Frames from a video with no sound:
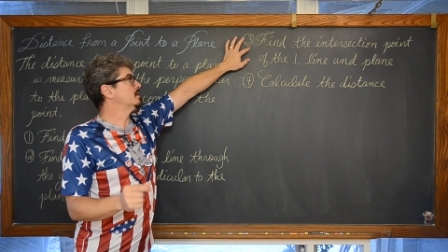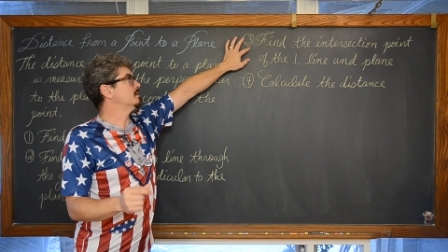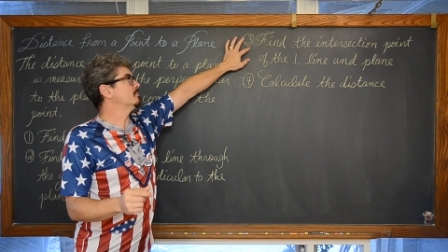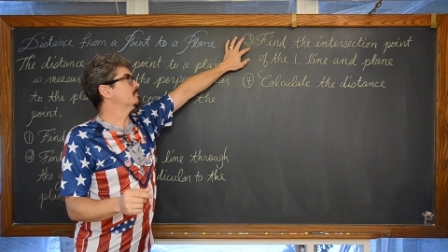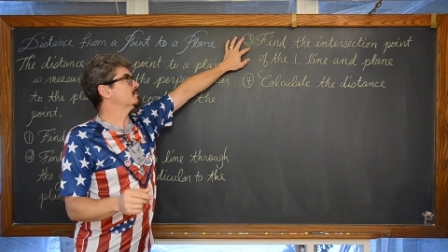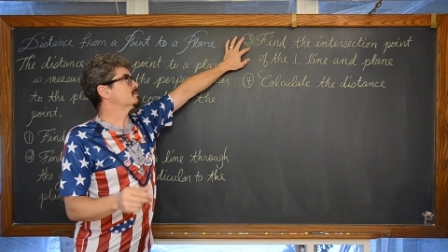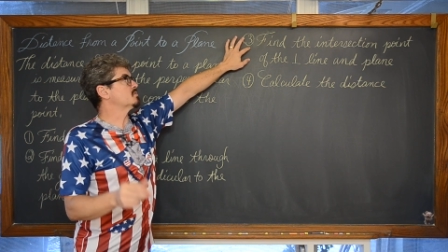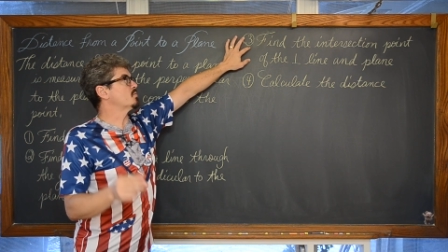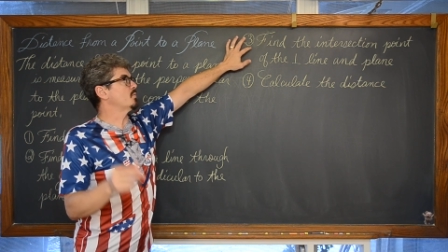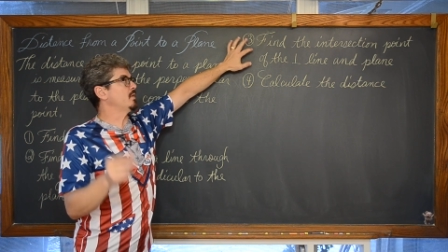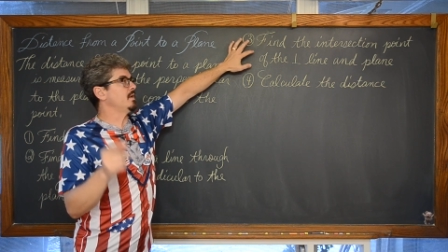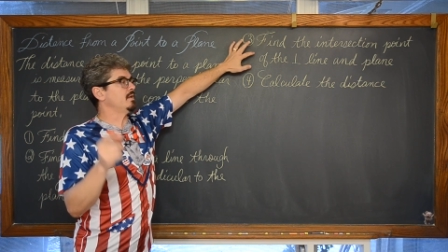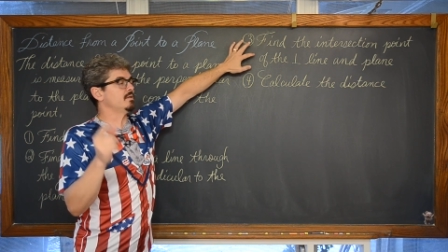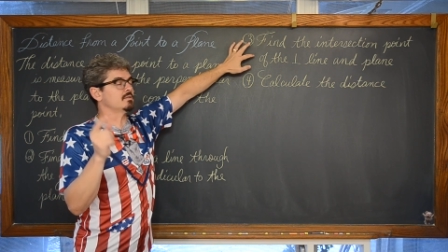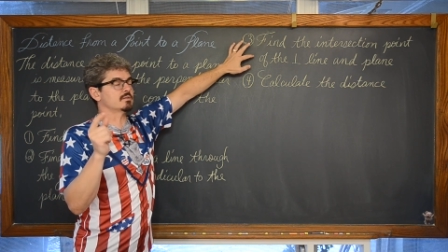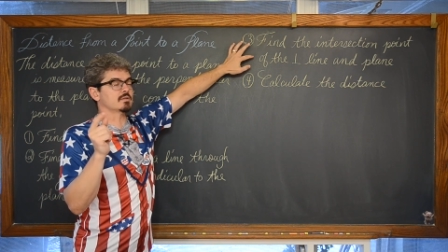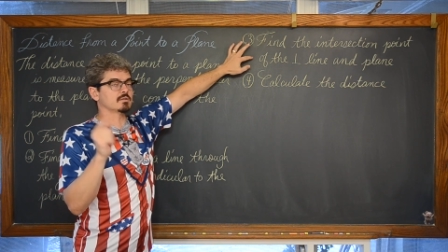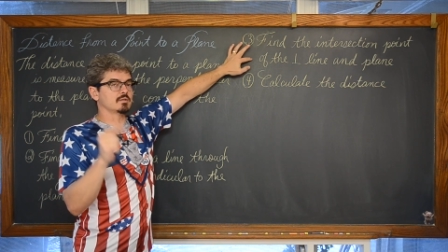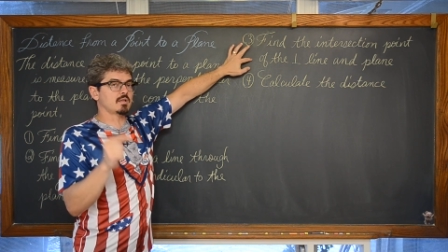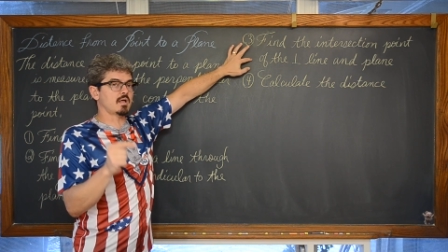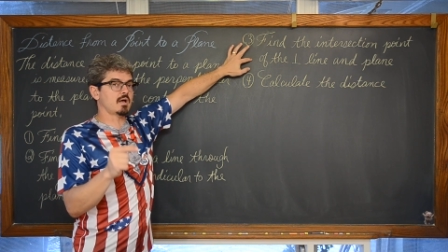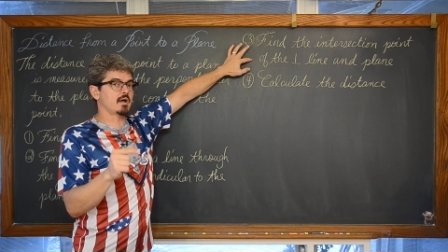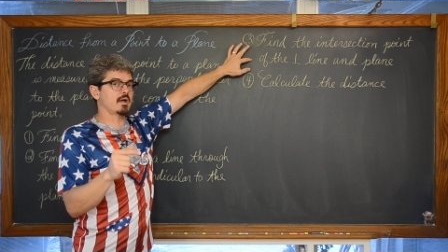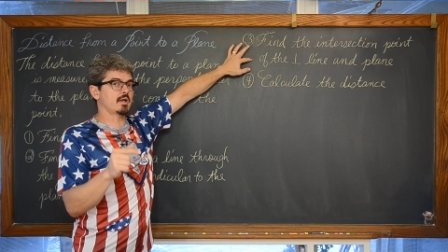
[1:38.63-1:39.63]
between the
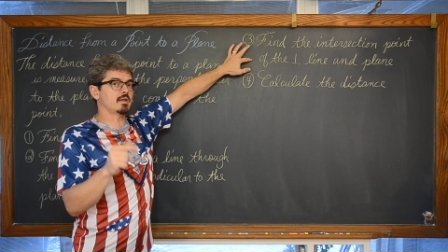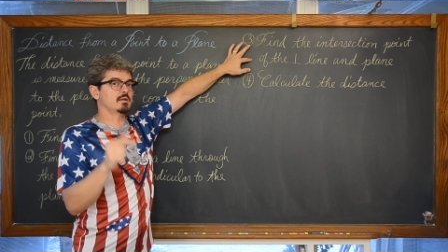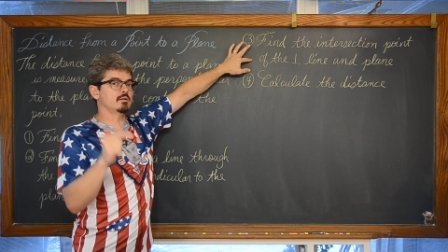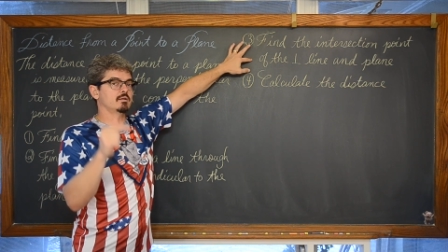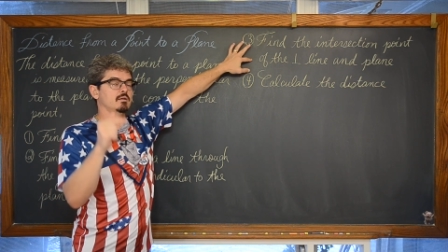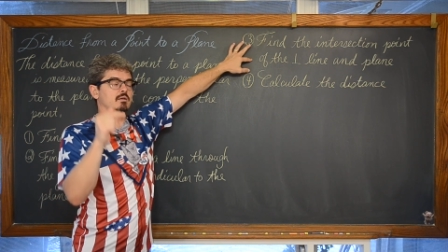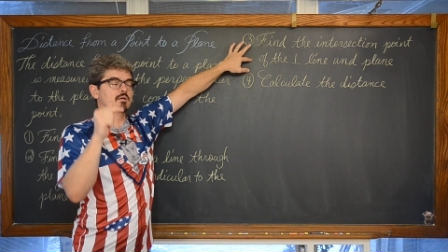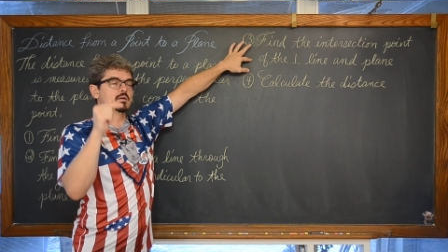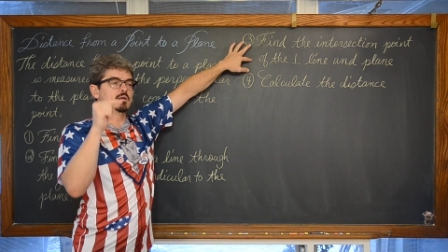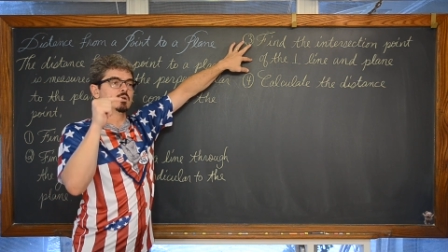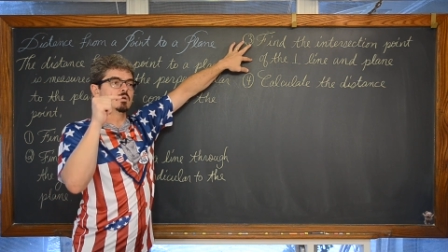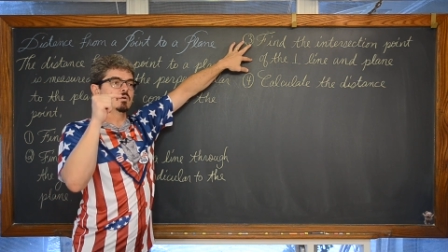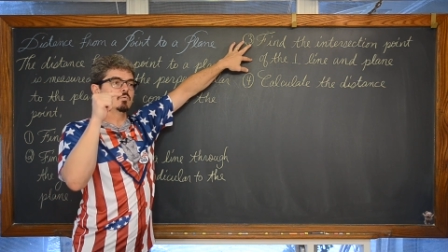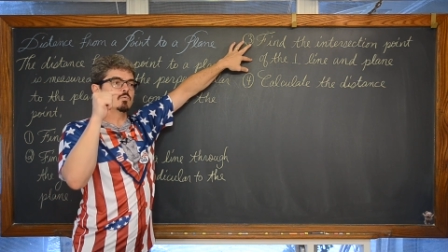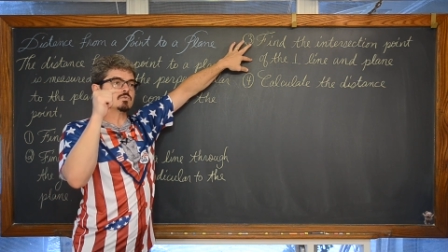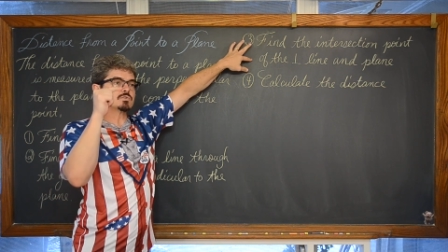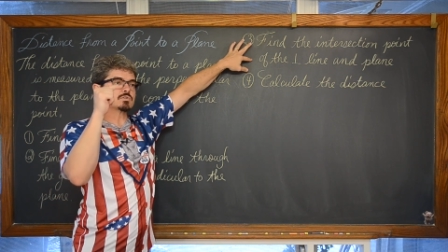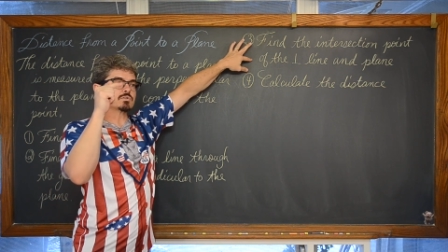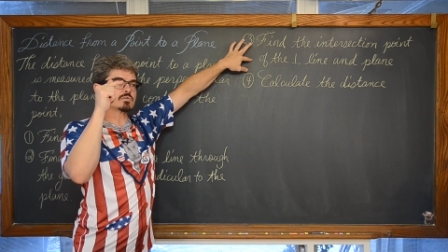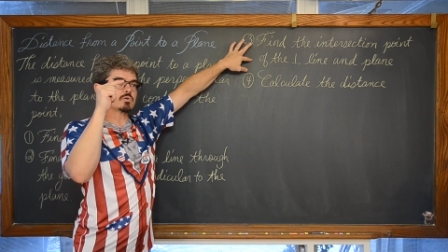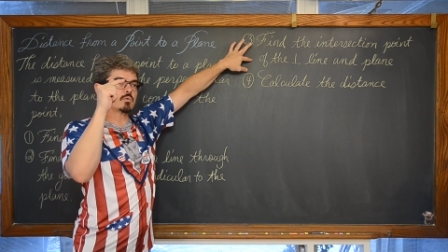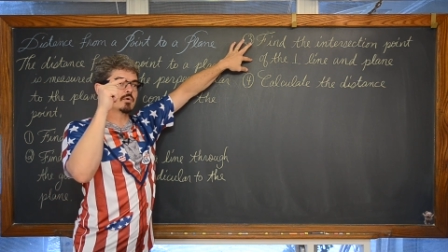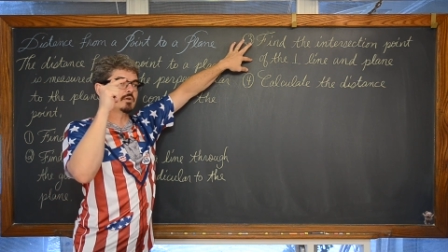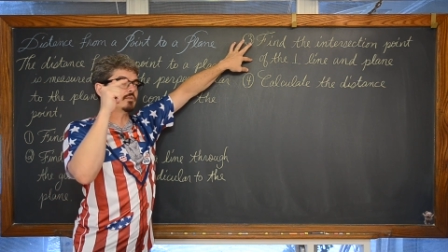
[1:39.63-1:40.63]
line which
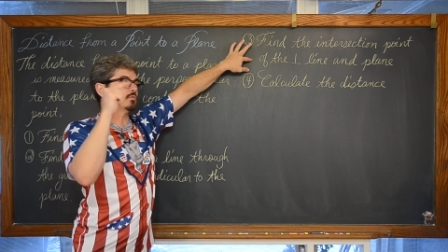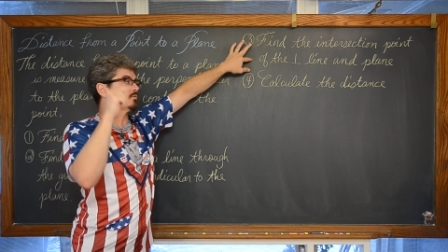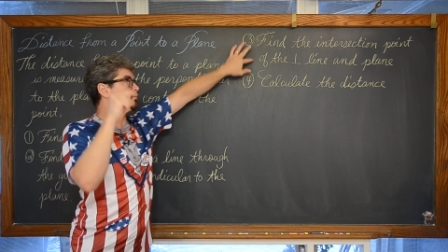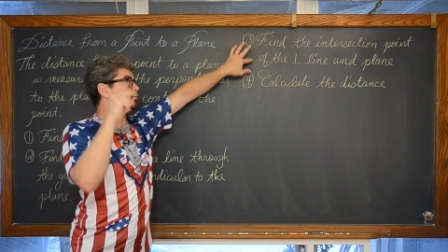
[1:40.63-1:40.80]
is going